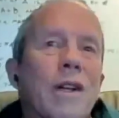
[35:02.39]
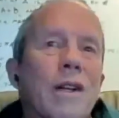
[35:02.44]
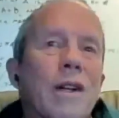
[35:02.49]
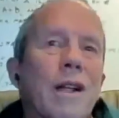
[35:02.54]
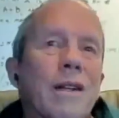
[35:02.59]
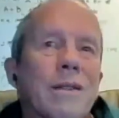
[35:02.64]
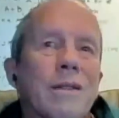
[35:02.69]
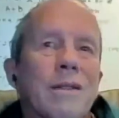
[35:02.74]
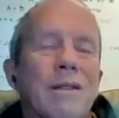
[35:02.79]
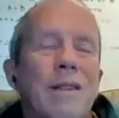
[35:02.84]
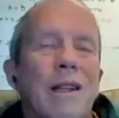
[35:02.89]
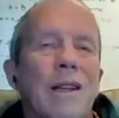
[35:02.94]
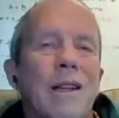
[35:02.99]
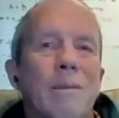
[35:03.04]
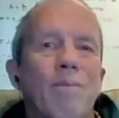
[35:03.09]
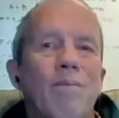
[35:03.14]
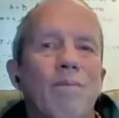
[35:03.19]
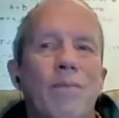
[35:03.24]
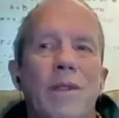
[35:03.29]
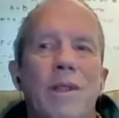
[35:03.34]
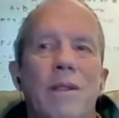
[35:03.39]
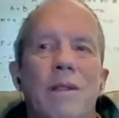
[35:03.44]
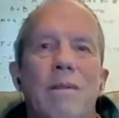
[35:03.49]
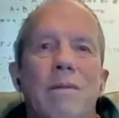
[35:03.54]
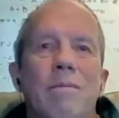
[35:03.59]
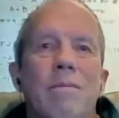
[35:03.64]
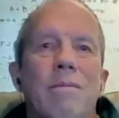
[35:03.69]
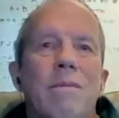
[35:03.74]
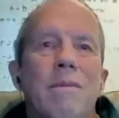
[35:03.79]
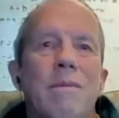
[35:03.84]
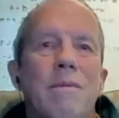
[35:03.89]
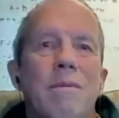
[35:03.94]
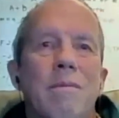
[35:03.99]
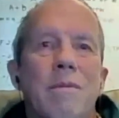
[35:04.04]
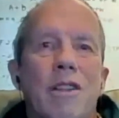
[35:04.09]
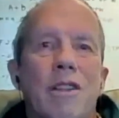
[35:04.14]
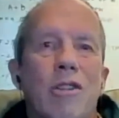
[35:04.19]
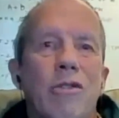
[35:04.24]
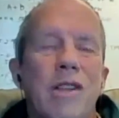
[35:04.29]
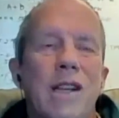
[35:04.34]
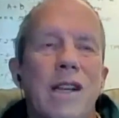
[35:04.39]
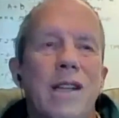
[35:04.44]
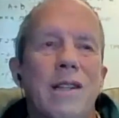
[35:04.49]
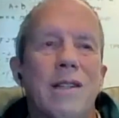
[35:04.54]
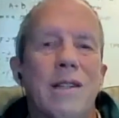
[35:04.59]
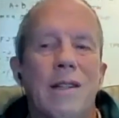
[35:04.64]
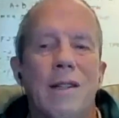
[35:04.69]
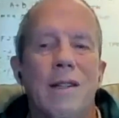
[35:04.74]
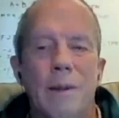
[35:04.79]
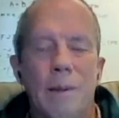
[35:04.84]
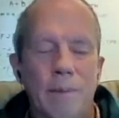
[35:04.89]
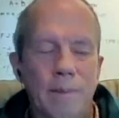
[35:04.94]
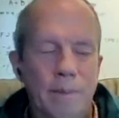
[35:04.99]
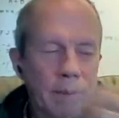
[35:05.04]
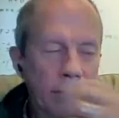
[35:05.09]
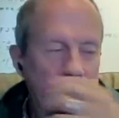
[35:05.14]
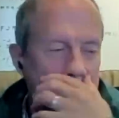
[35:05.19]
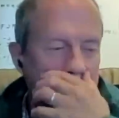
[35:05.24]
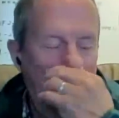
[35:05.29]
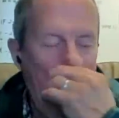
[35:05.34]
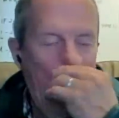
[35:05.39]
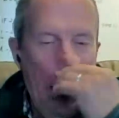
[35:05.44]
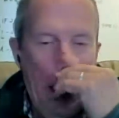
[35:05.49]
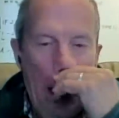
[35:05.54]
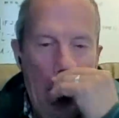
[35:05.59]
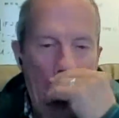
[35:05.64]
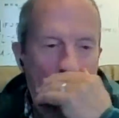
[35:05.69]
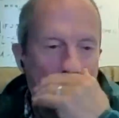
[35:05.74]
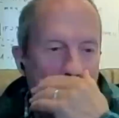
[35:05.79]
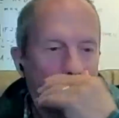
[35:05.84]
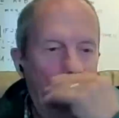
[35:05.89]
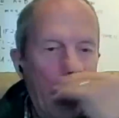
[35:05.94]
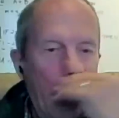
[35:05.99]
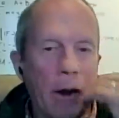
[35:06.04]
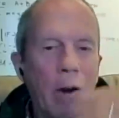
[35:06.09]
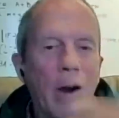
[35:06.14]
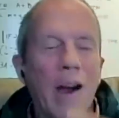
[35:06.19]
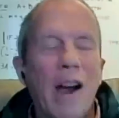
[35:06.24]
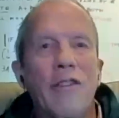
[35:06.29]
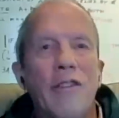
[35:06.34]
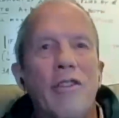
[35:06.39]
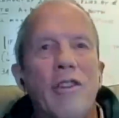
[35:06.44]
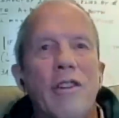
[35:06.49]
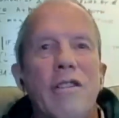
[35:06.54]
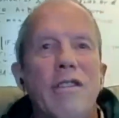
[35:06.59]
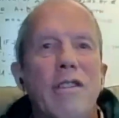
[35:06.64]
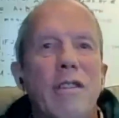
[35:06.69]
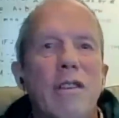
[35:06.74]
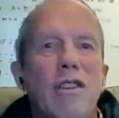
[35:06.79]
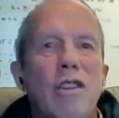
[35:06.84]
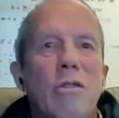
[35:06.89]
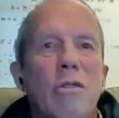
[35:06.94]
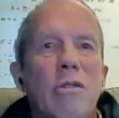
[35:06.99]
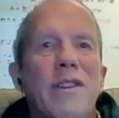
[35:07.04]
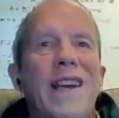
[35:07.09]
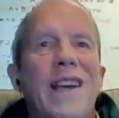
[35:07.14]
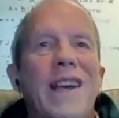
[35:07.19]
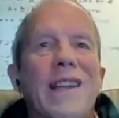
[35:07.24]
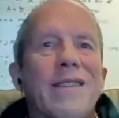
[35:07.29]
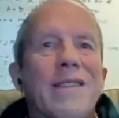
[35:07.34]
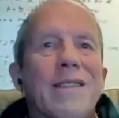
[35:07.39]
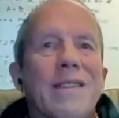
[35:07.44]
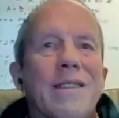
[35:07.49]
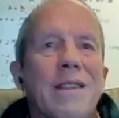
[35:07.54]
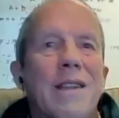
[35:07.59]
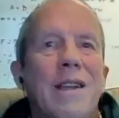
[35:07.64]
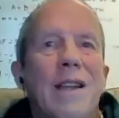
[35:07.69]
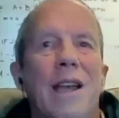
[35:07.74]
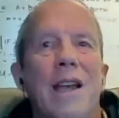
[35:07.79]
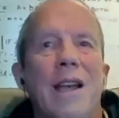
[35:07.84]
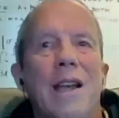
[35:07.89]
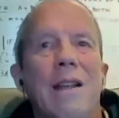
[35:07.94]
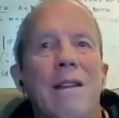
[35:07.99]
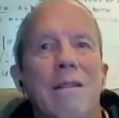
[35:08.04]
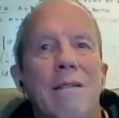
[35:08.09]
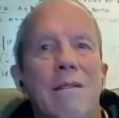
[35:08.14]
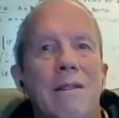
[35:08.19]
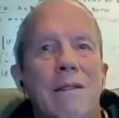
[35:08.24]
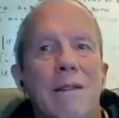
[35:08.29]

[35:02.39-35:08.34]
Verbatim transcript: Like like you create a I don't know hundred neural nets, and